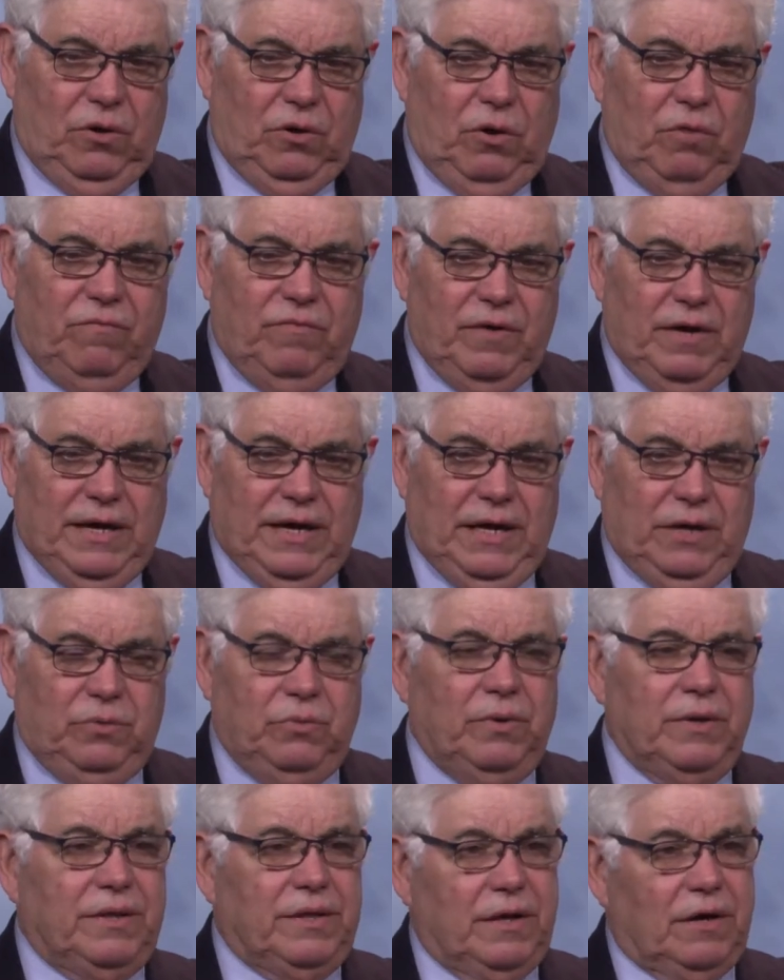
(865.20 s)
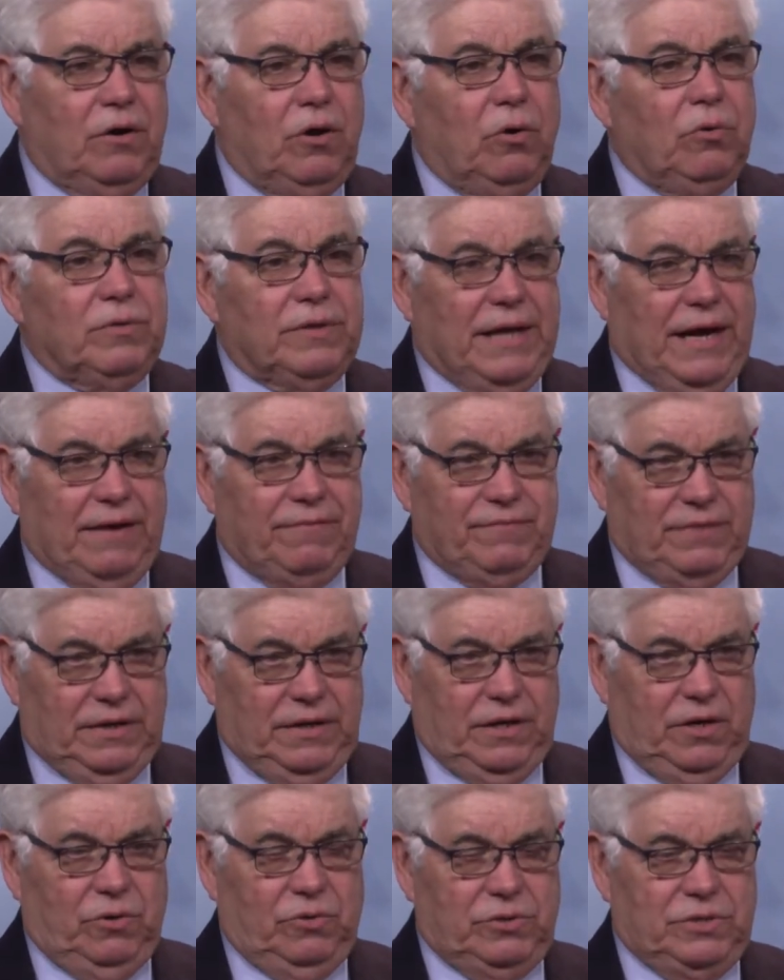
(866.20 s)
overlaid with the whole
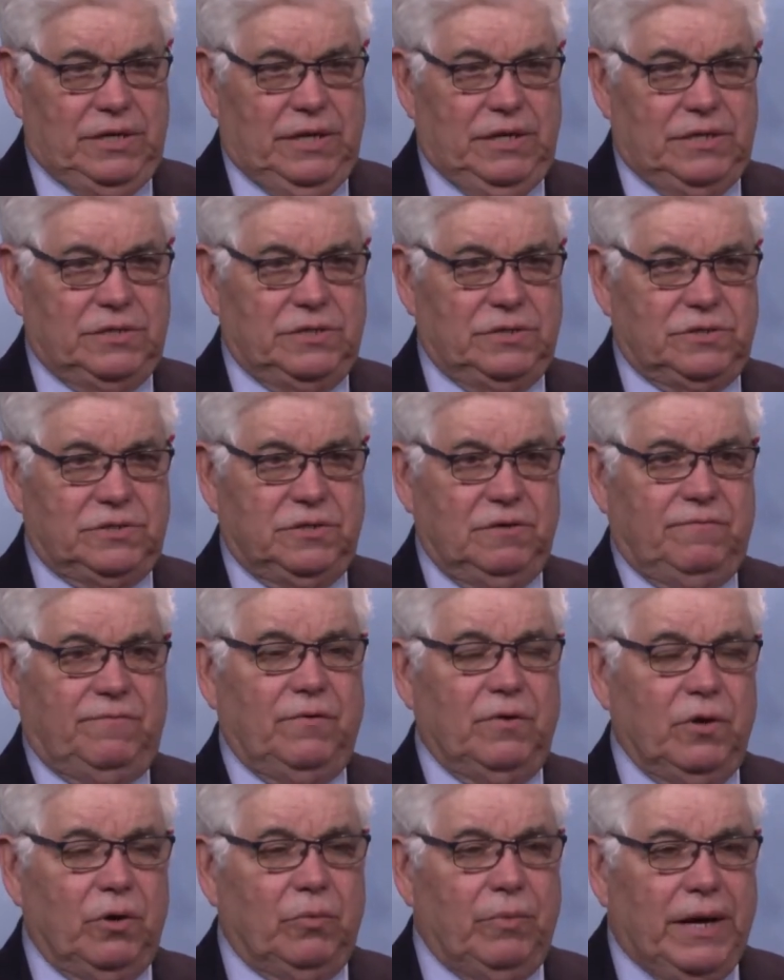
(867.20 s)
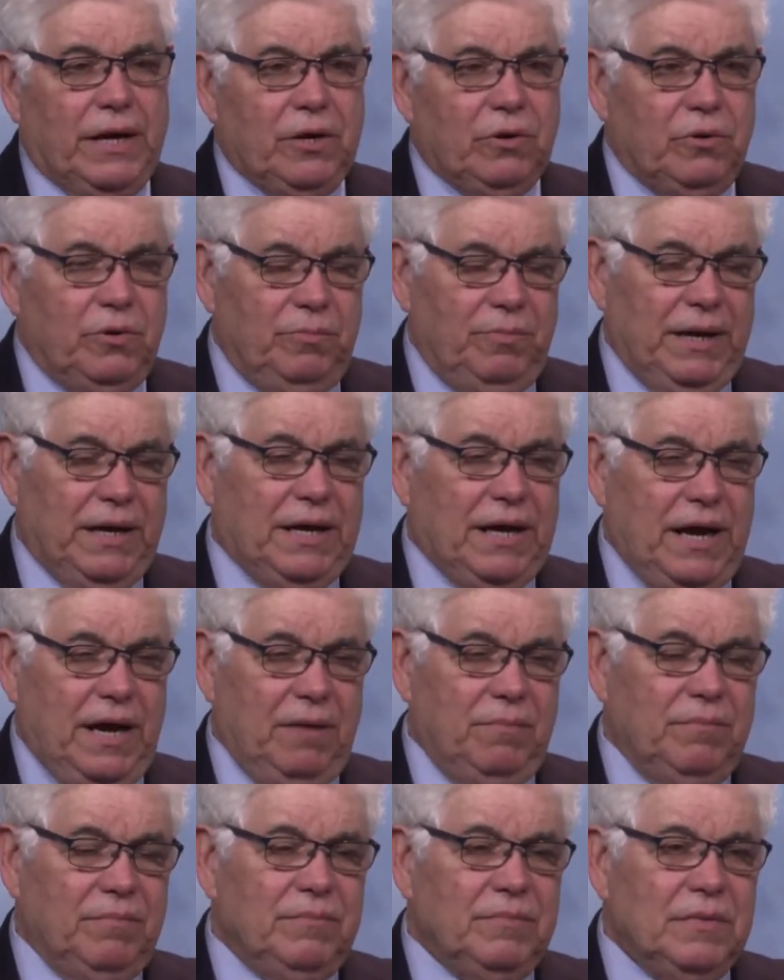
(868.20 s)
NAFTA negotiations. So for Laredo, it
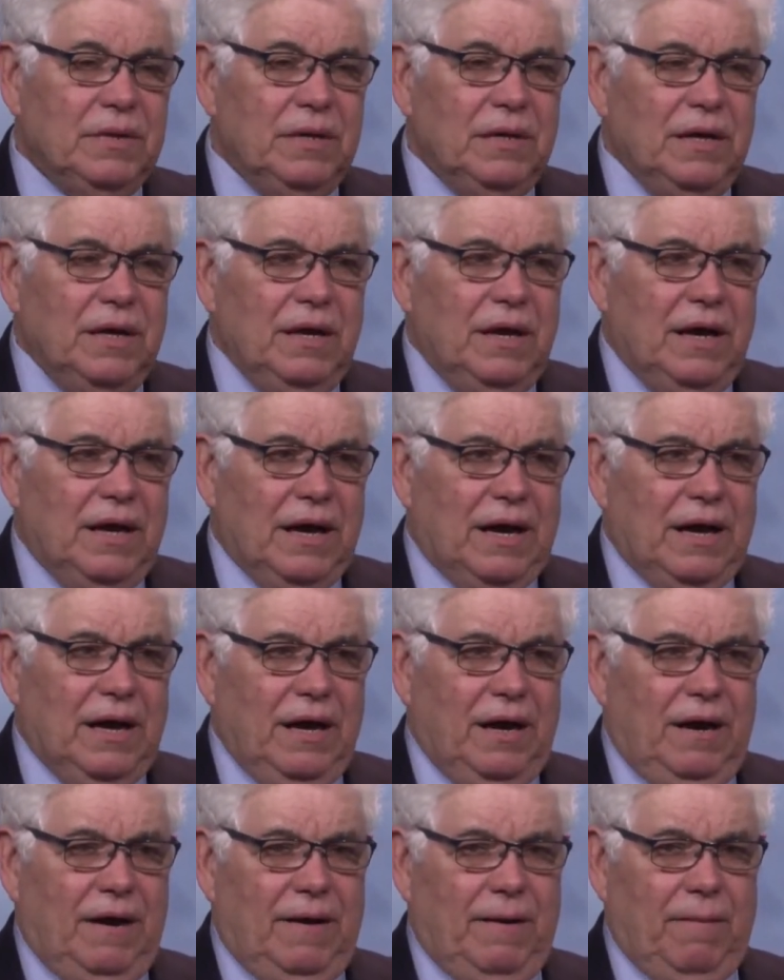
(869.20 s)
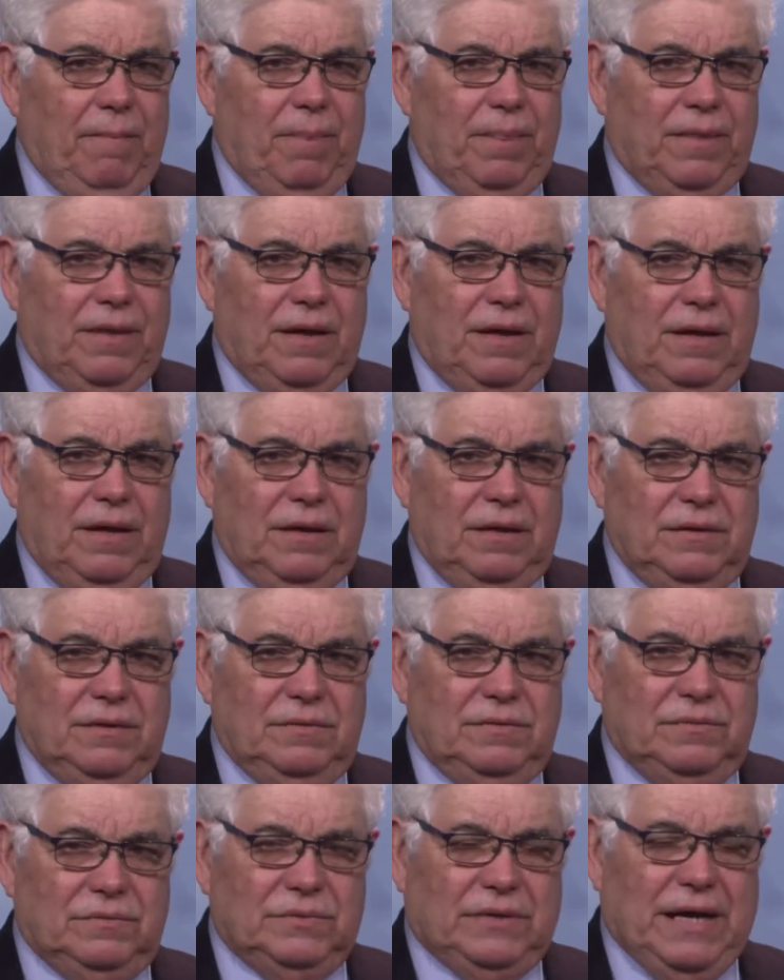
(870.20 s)
became um,
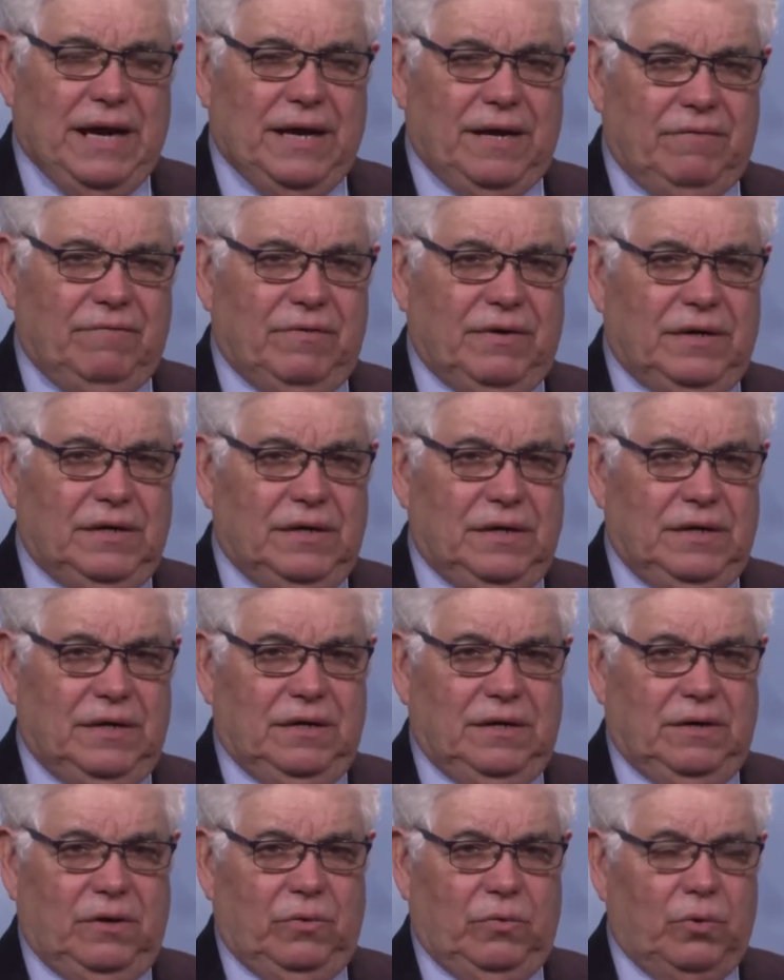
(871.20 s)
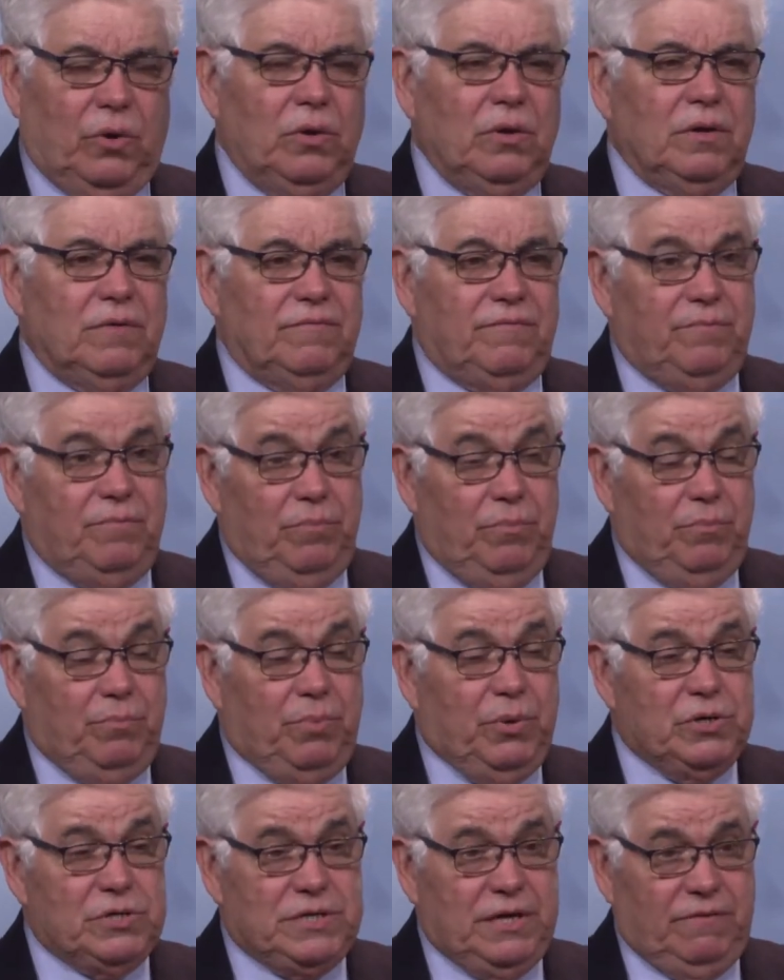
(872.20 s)
kind of a, a, a, role of
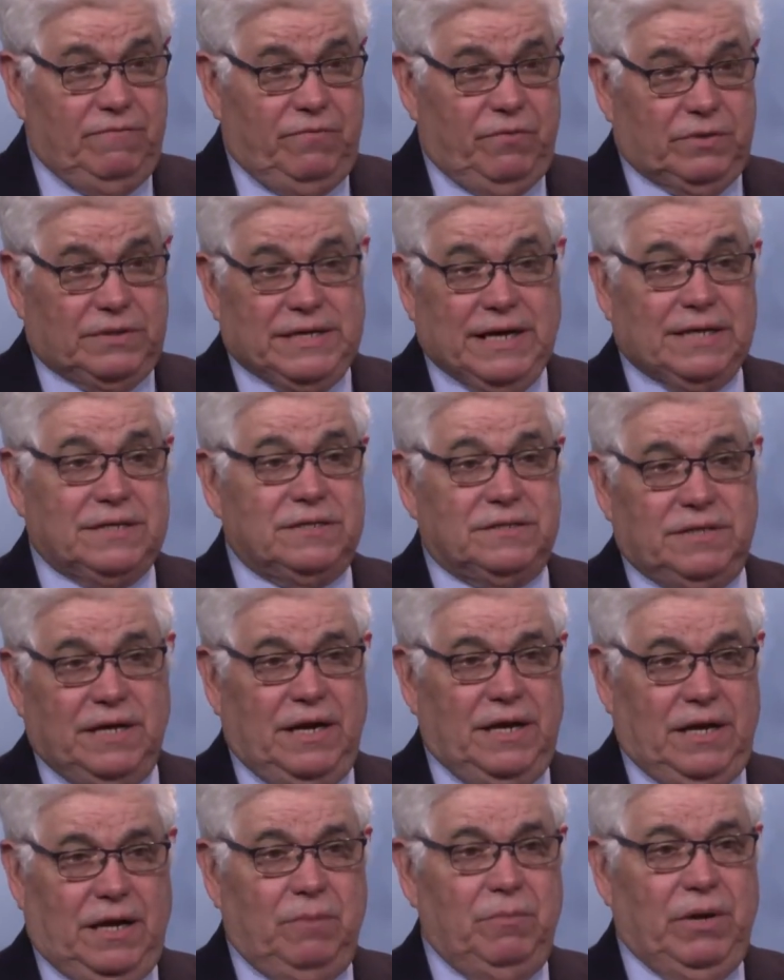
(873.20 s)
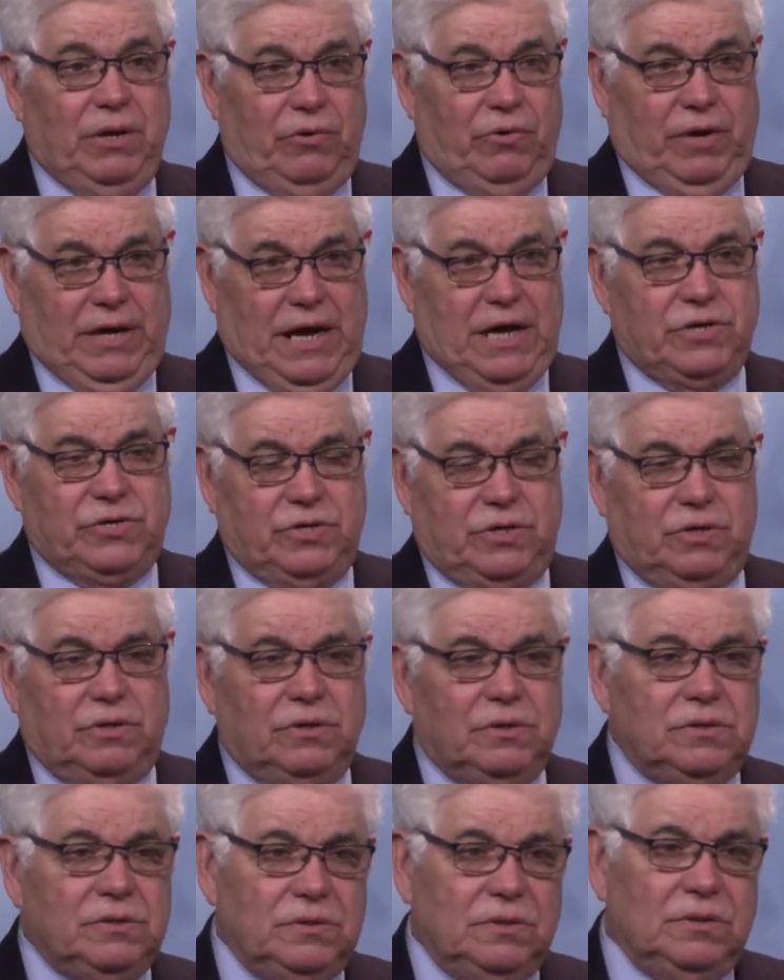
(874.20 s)
pushing for Texas A&M
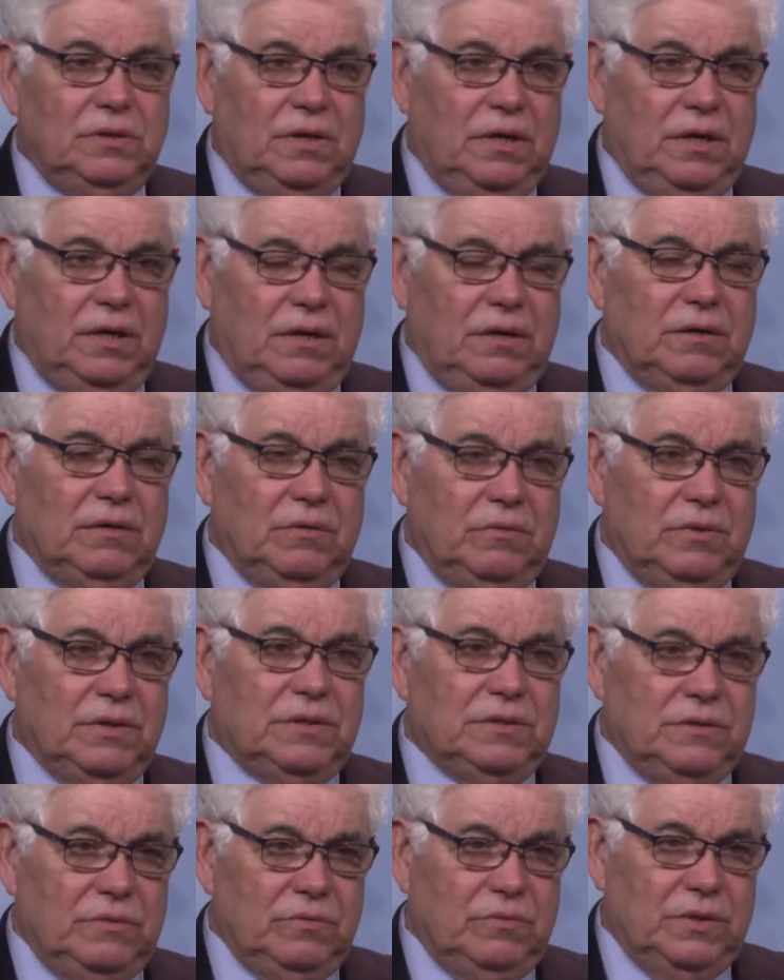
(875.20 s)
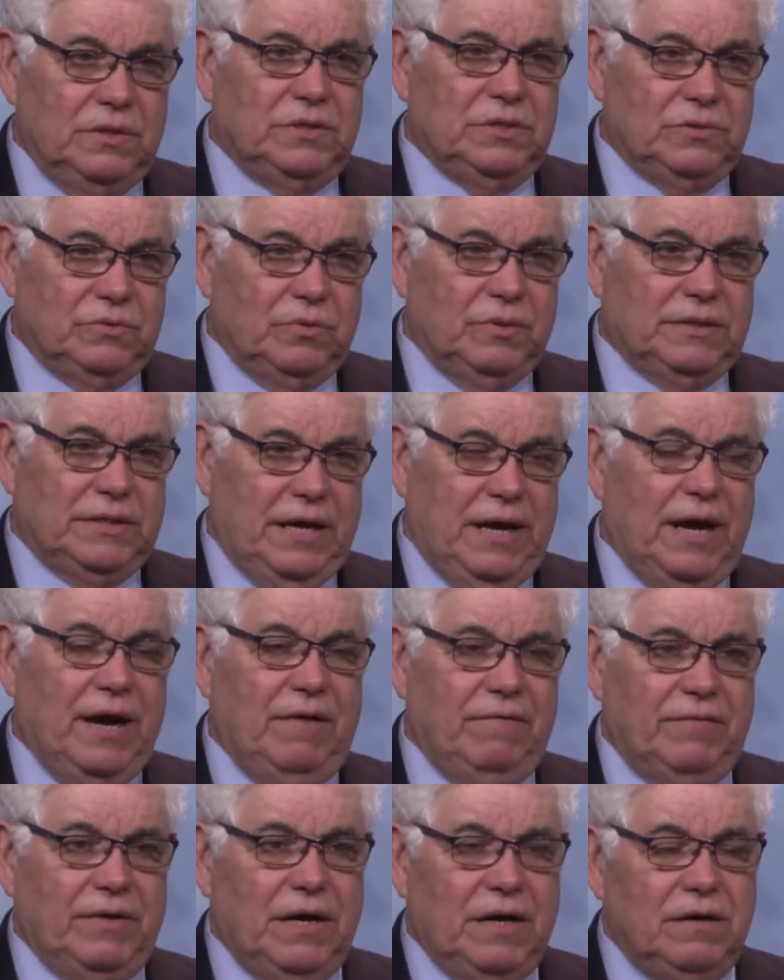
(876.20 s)
International, uh, which, which, is what they
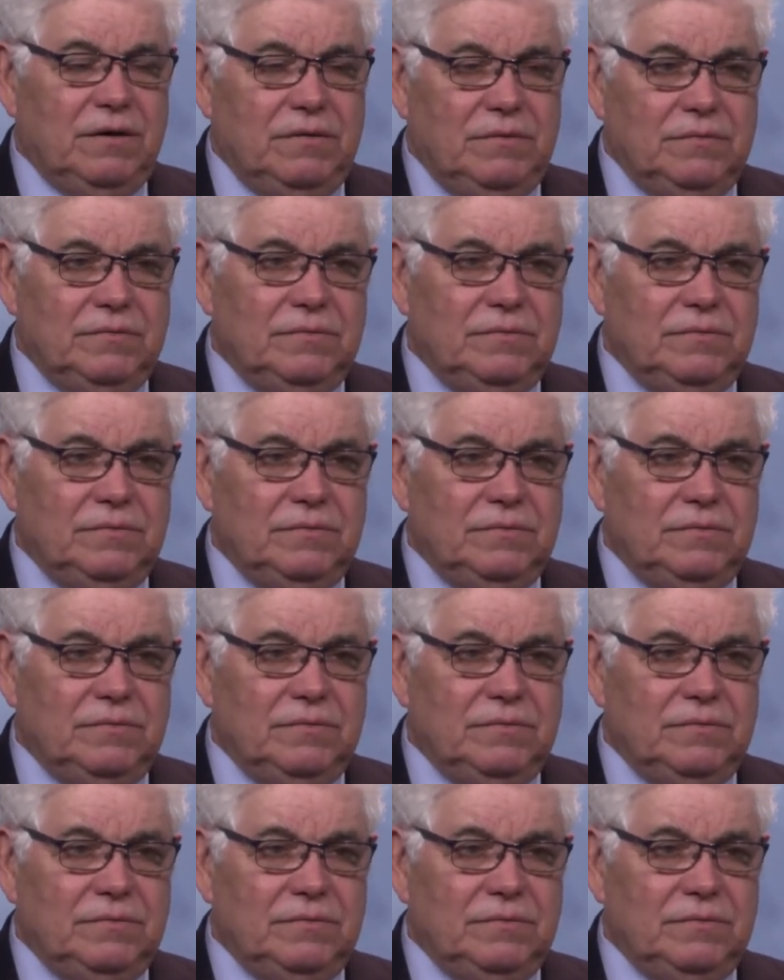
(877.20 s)
have now.